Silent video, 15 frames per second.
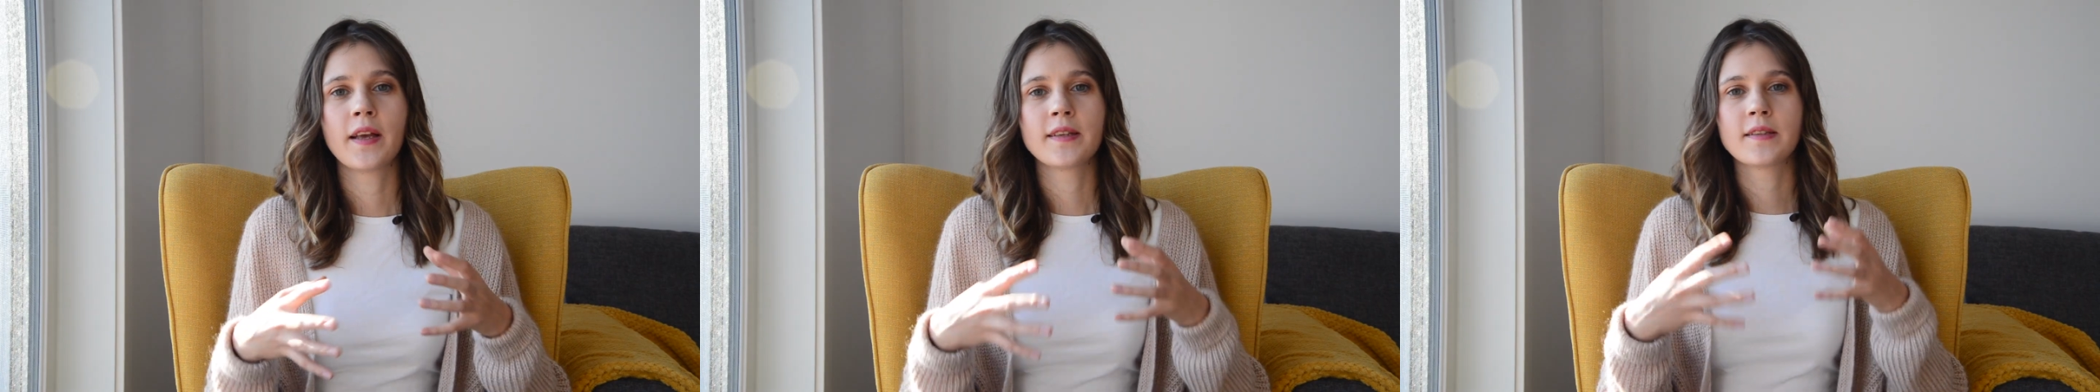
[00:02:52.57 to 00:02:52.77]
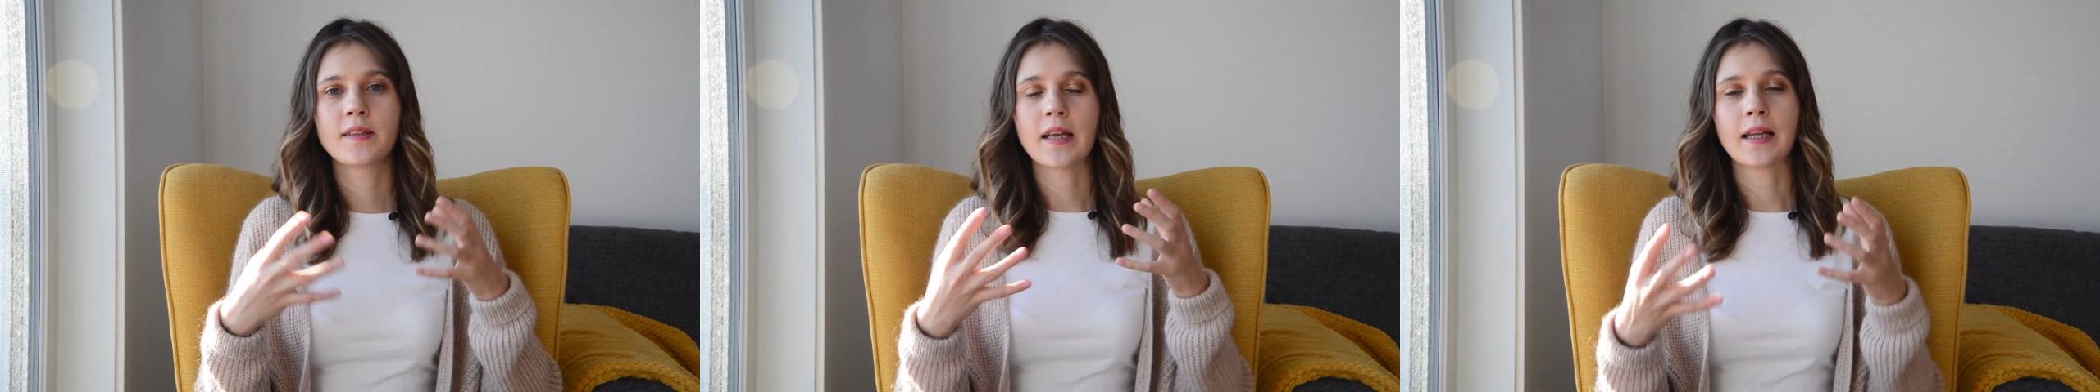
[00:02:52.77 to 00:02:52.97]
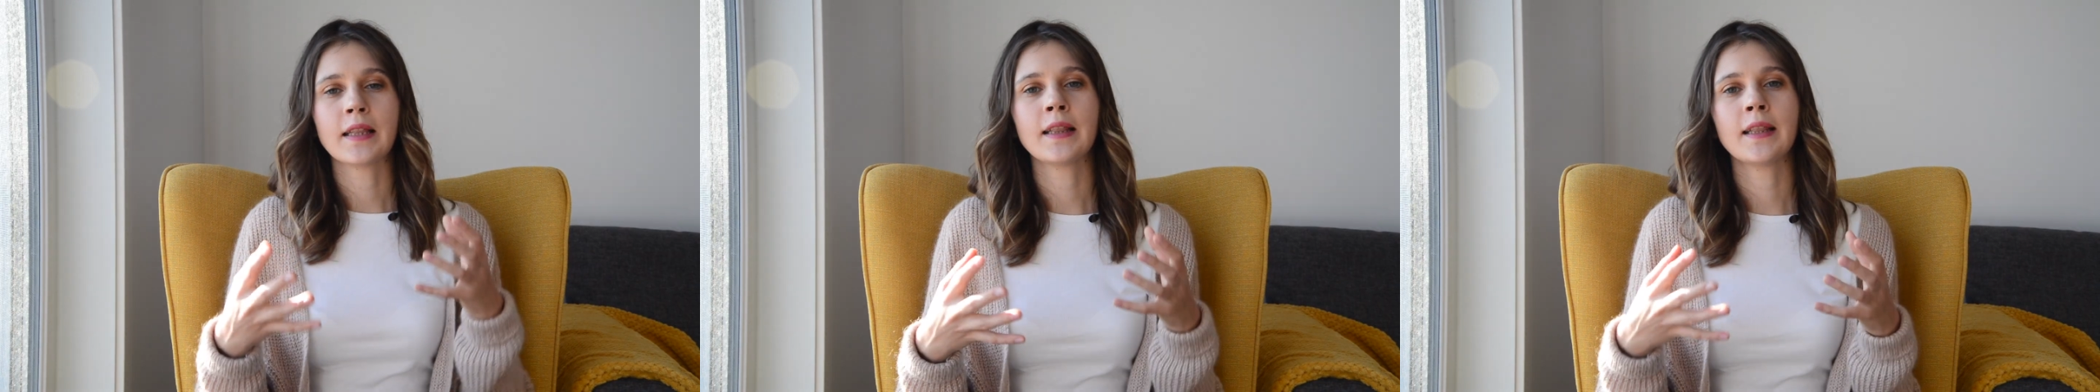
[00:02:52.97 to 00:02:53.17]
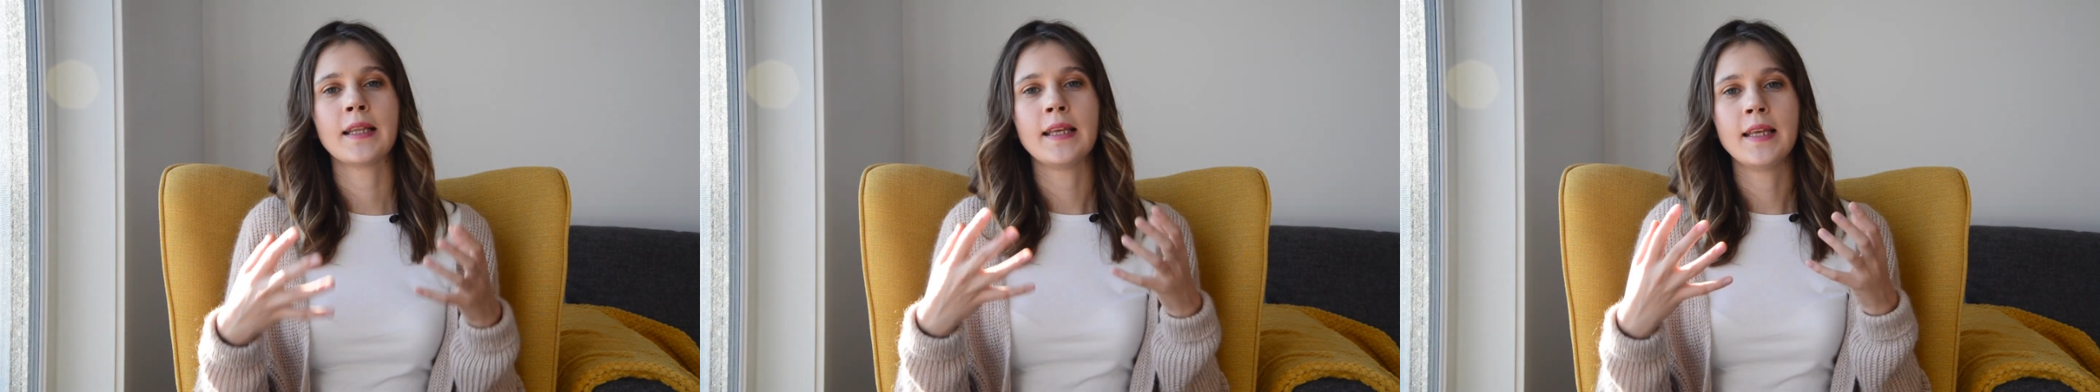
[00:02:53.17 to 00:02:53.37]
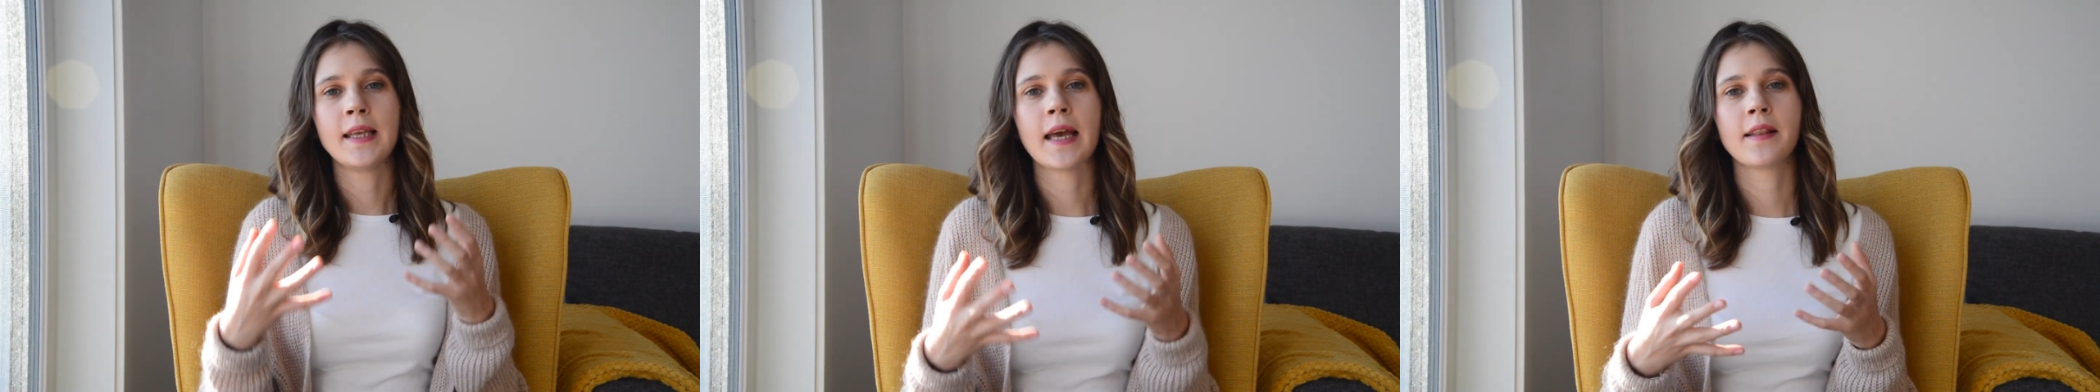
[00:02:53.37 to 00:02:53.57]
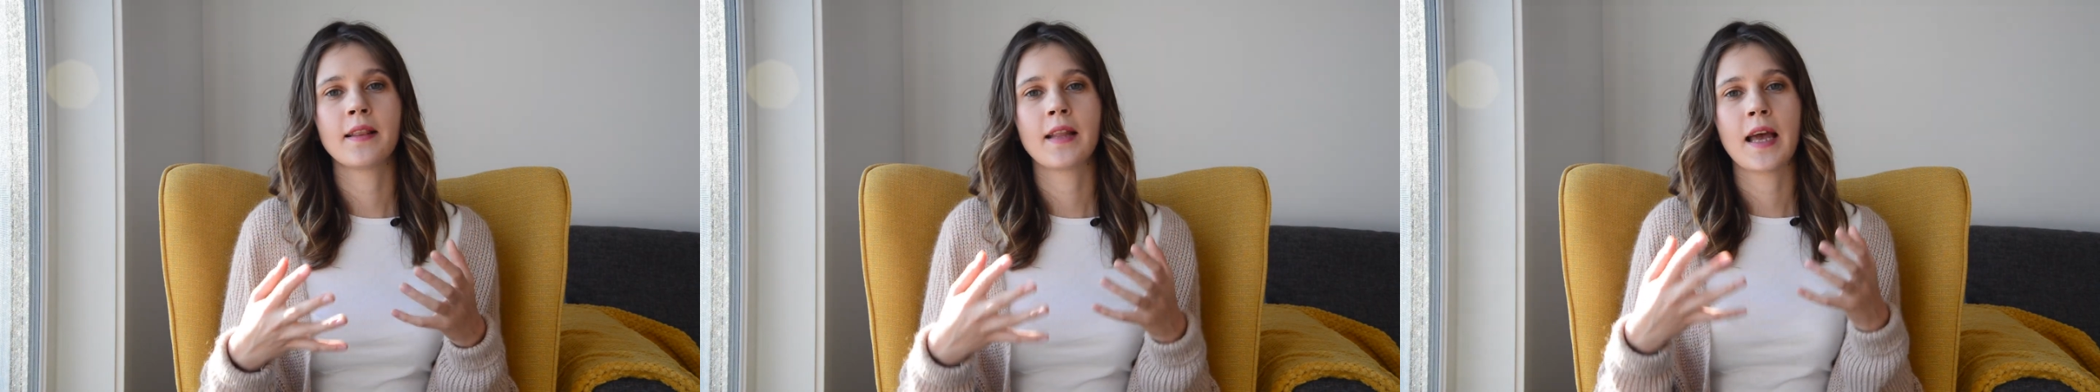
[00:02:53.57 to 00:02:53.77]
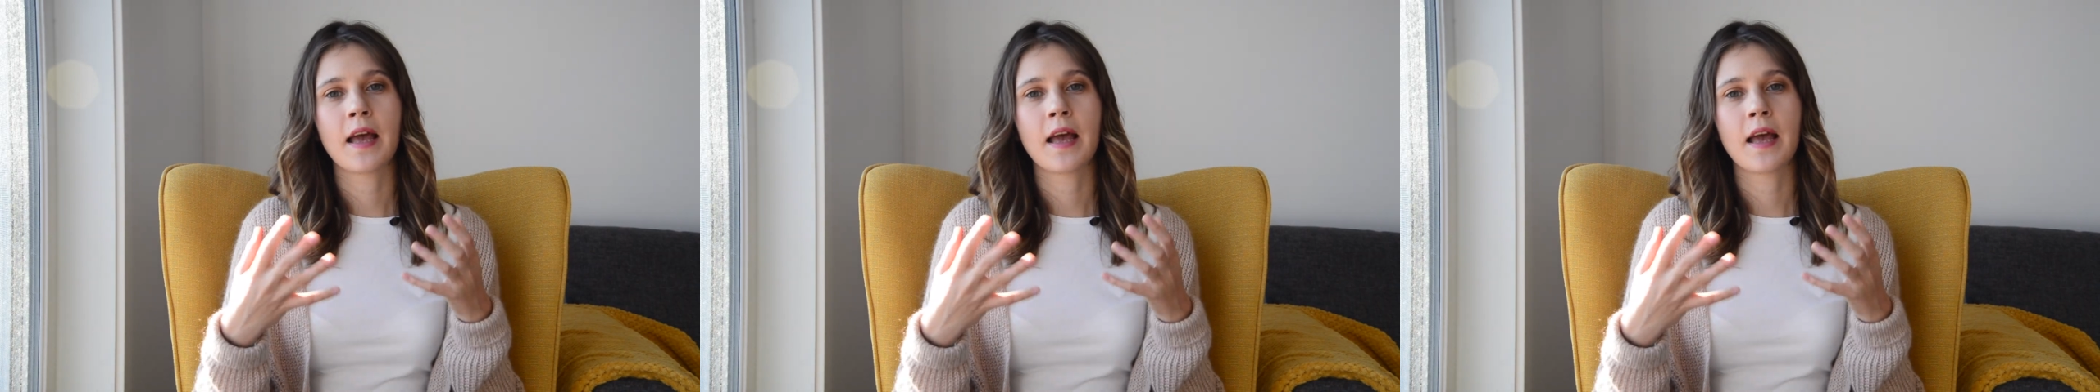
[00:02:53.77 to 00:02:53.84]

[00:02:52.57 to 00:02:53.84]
suddenly get